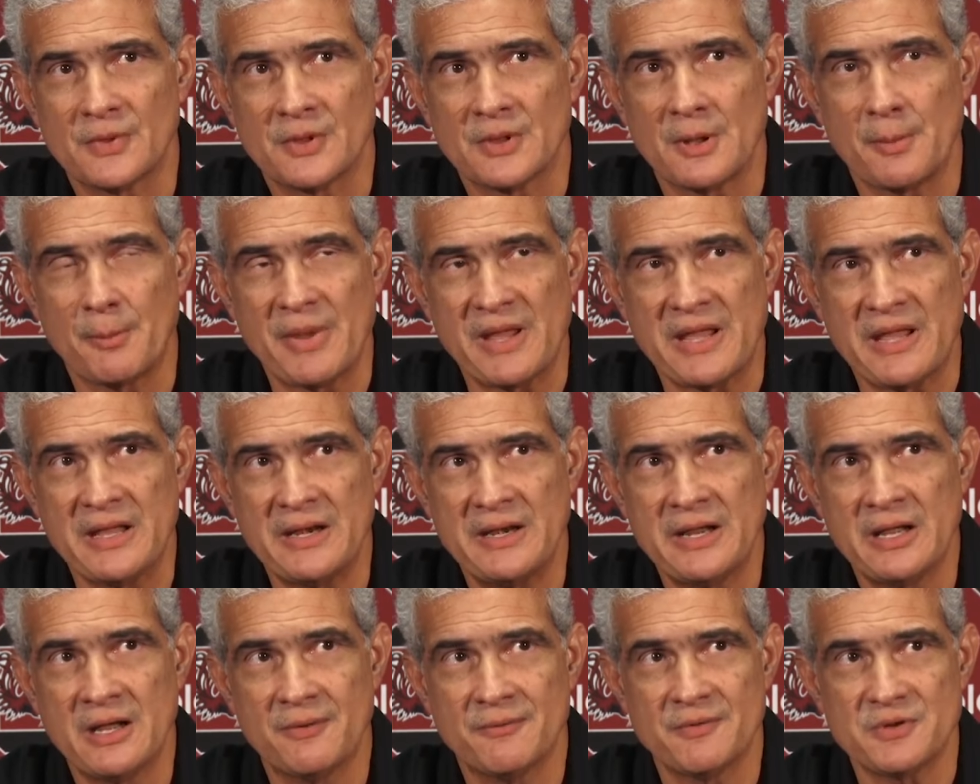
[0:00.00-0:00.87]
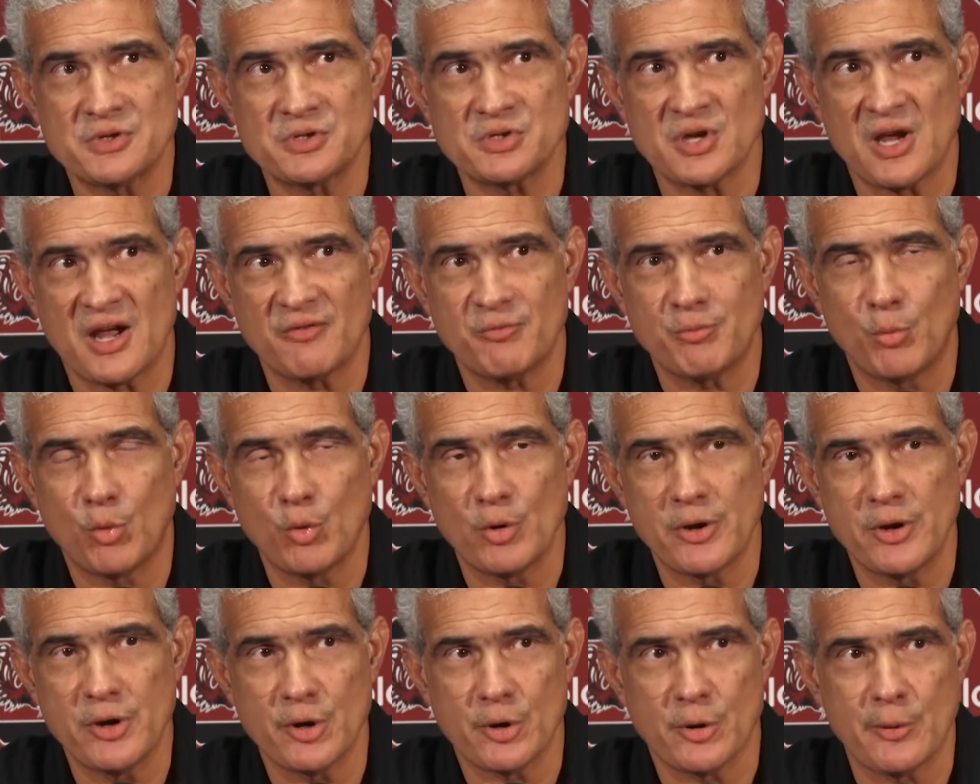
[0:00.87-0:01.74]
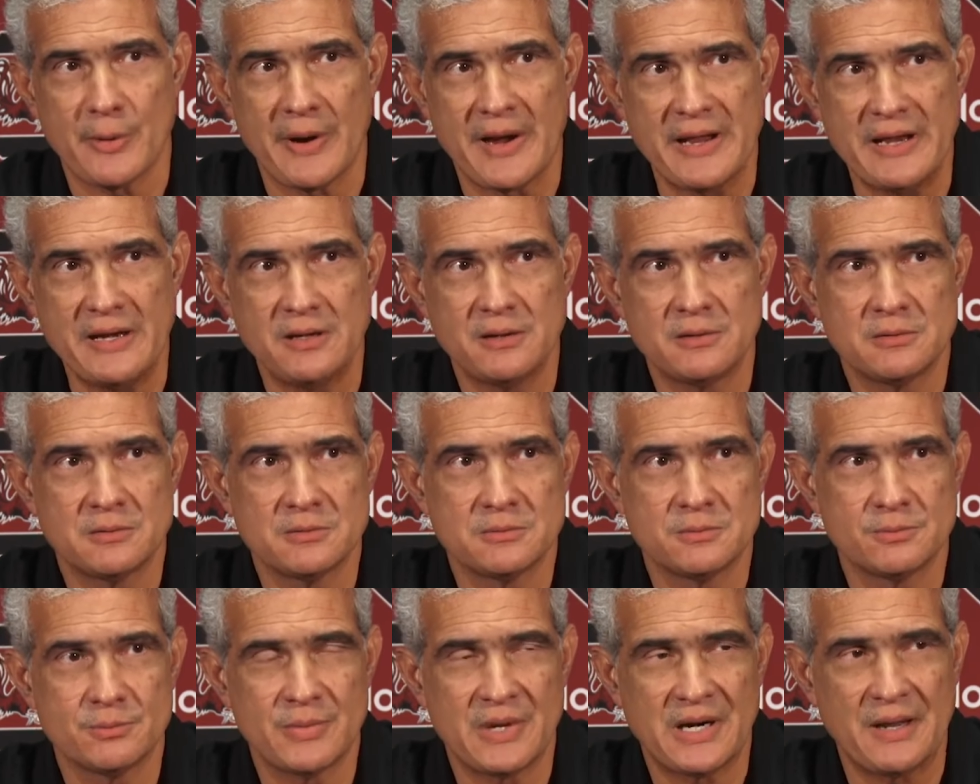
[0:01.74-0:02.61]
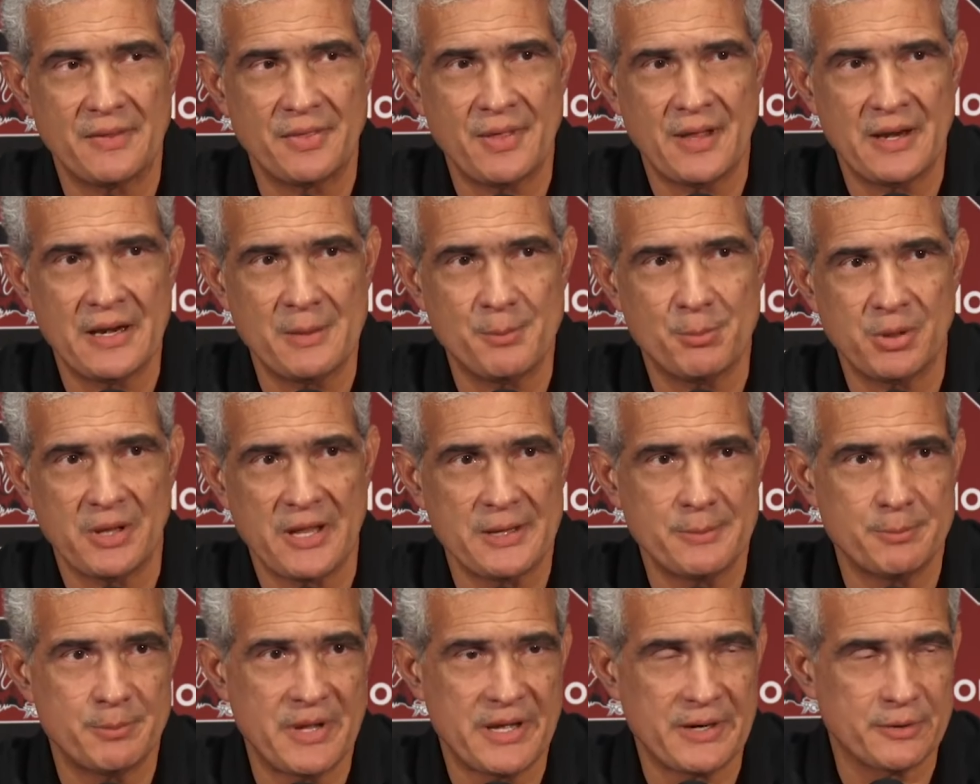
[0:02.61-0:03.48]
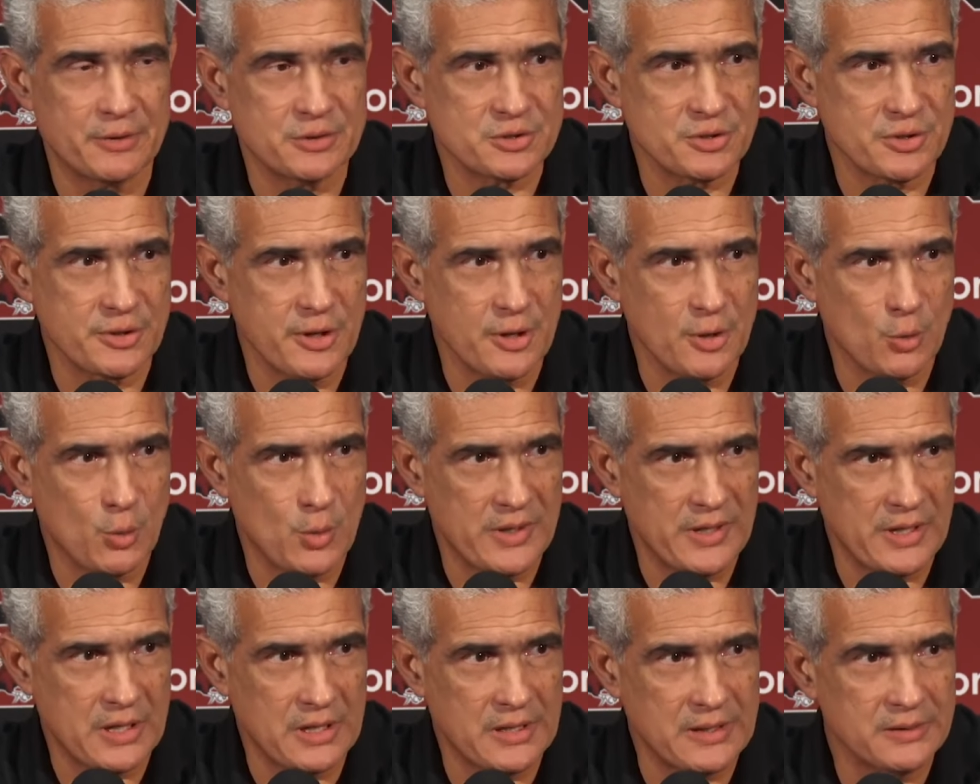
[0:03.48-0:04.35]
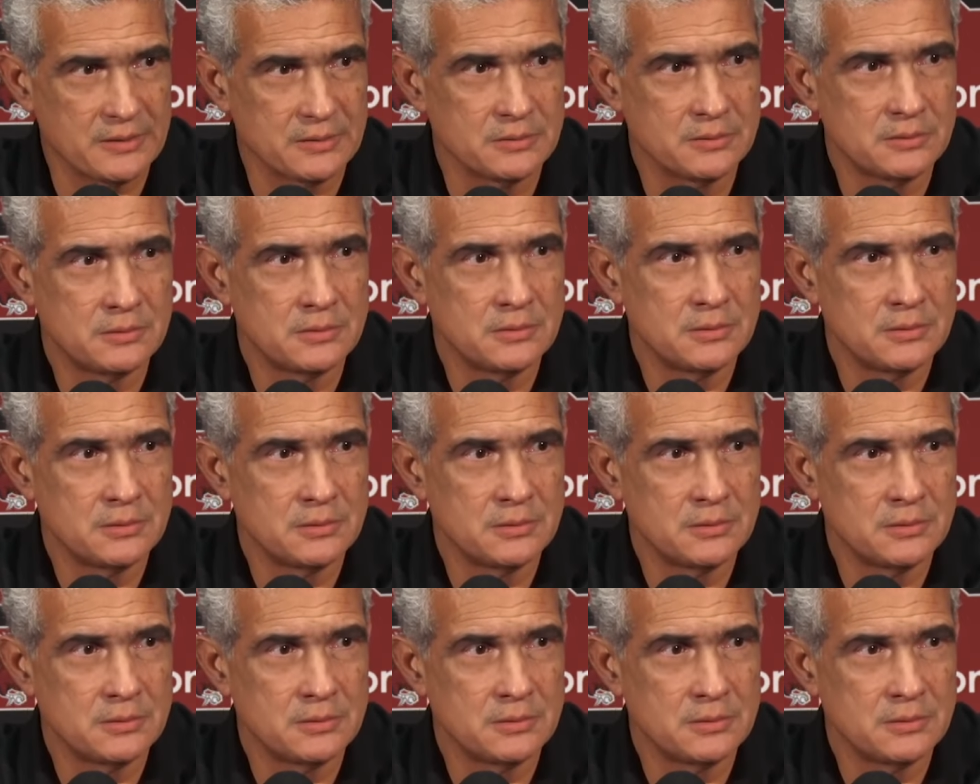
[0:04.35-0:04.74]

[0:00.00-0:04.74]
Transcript: beginning of his sophomore year great, but I thought he played better as the year went on.